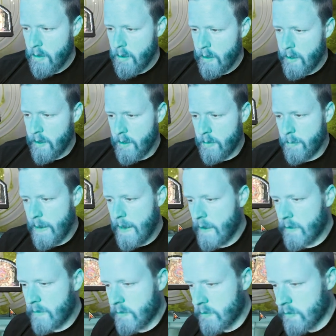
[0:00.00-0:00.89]
And
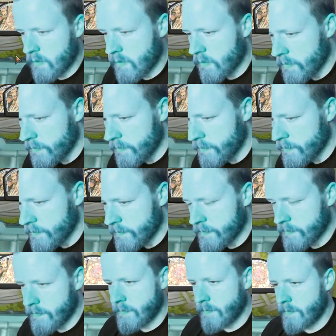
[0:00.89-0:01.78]
pass.
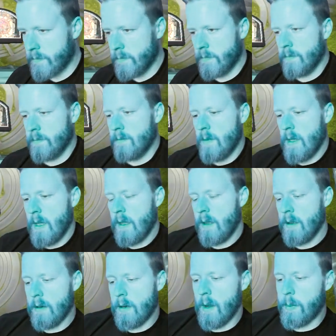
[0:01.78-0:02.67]

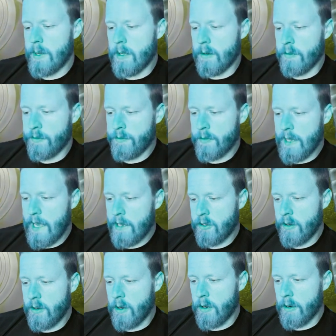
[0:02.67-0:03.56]
Now we can
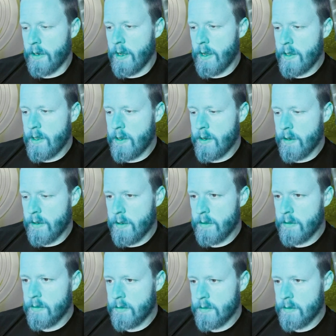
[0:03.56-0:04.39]
flash in our guy here.